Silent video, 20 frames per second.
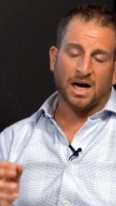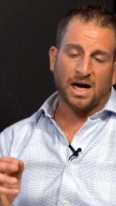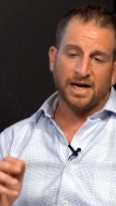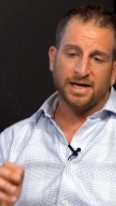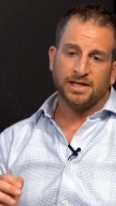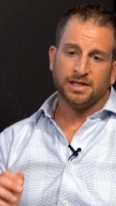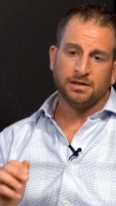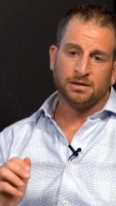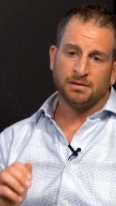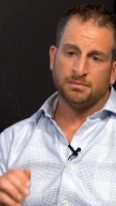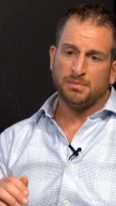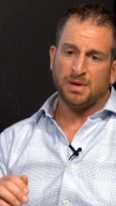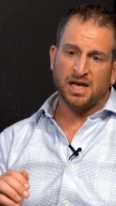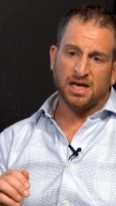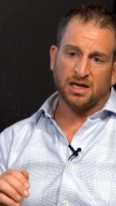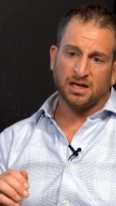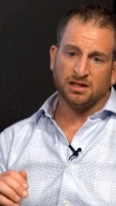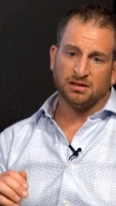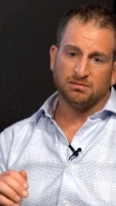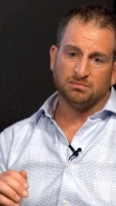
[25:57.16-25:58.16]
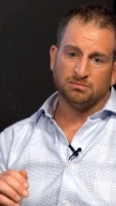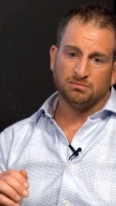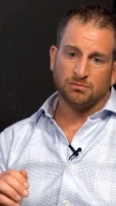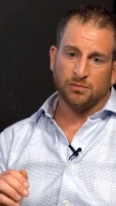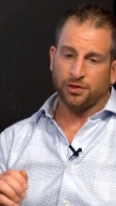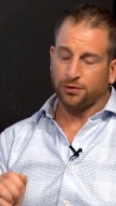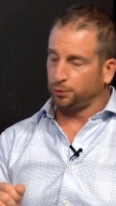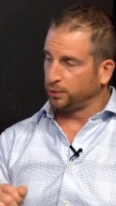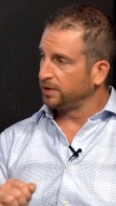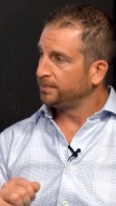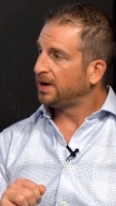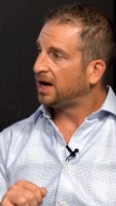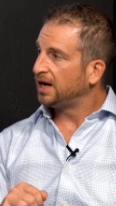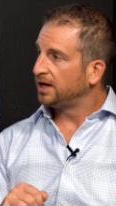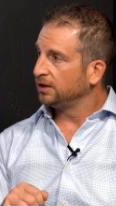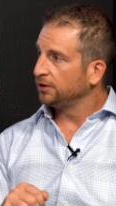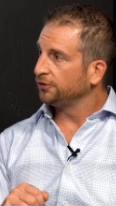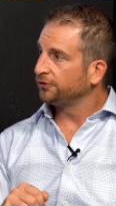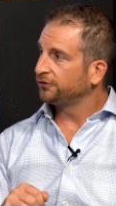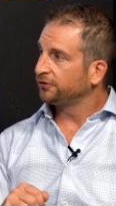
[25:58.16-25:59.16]
I didn't make it 3
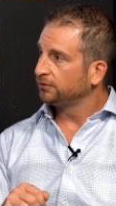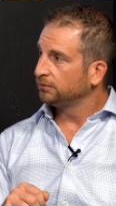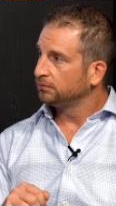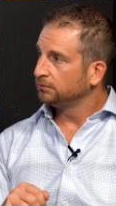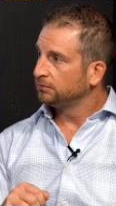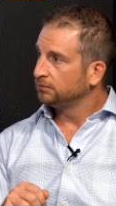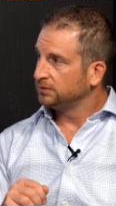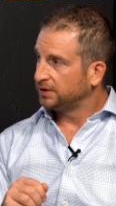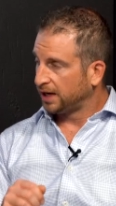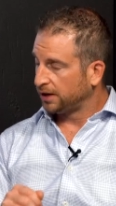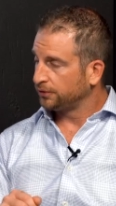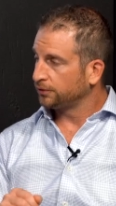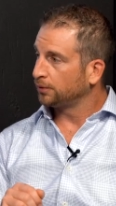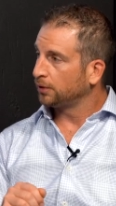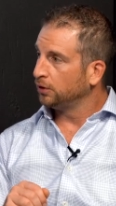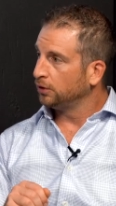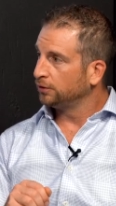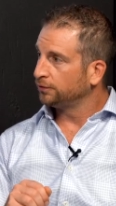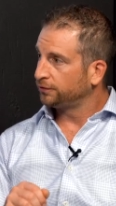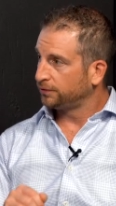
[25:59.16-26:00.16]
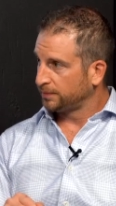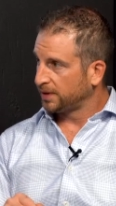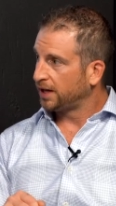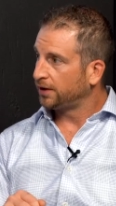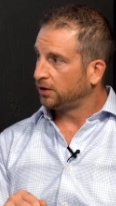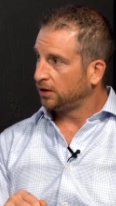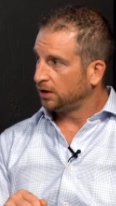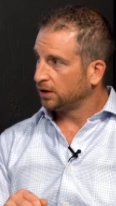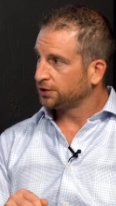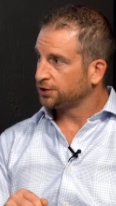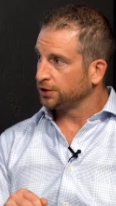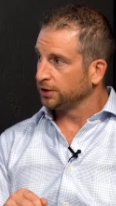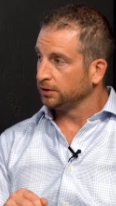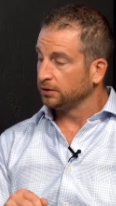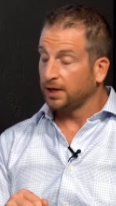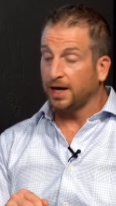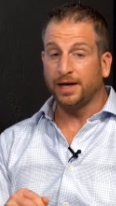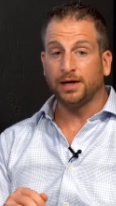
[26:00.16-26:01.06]
miles down the road from that auction,